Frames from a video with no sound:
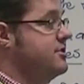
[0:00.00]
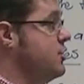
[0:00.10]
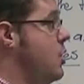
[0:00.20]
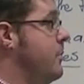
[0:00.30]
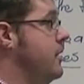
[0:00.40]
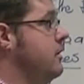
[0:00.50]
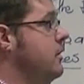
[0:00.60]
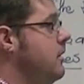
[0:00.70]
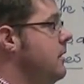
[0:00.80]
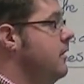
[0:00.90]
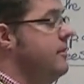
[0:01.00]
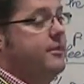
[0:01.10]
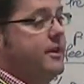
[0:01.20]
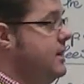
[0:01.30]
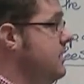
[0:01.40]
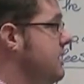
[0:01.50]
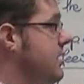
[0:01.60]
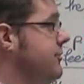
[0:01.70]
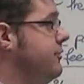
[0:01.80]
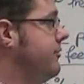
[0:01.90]
determine the
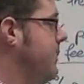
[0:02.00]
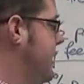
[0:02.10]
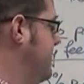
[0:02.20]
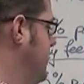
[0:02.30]
interest rate,